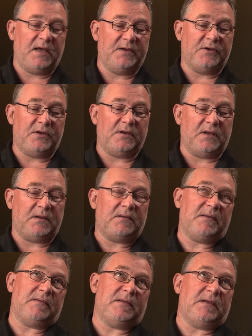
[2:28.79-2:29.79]

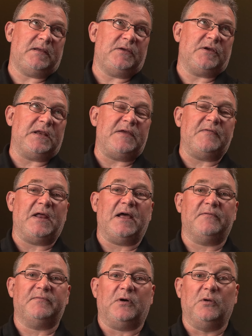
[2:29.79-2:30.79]
You can even
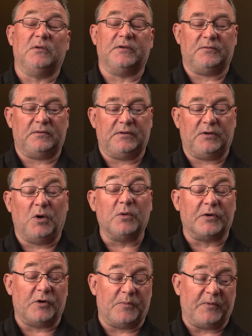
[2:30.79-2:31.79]
have
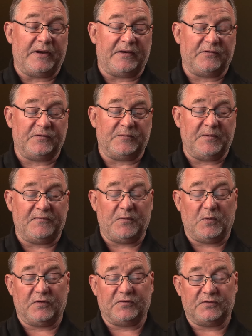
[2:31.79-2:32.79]
older operating system if you
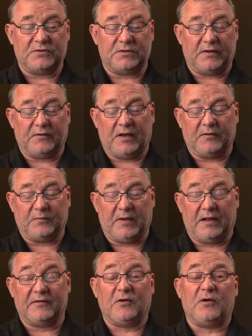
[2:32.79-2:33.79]
want as
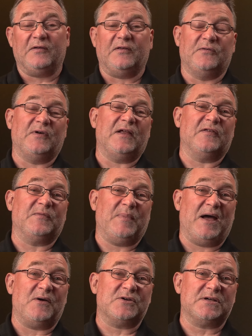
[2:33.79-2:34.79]
well, as long as it runs
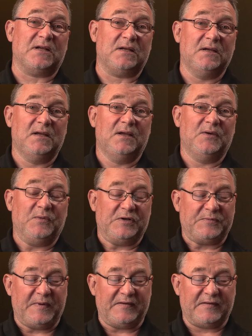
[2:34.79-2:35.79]
PowerShell,
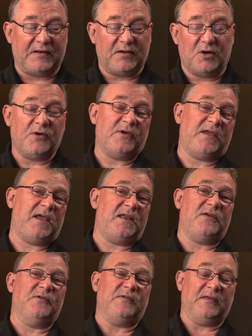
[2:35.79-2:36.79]
which means that no, you
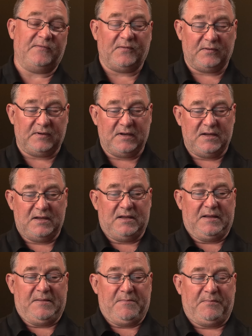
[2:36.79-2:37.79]
can't use this for
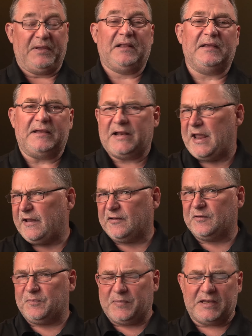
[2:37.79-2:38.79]
building an
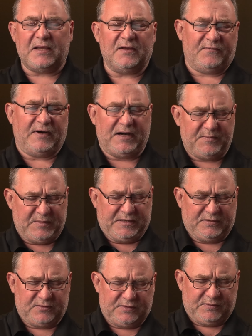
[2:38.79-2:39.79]
XP
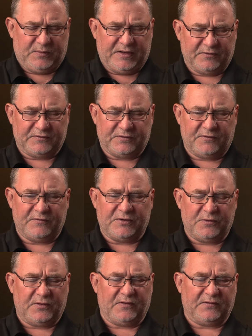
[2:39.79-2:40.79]
environment or Windows Server
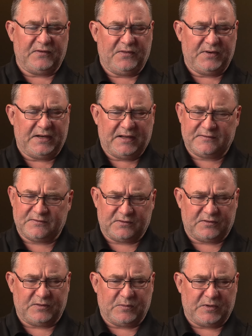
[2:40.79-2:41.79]
2003. That's not
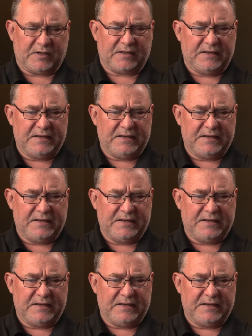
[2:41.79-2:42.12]
going to work.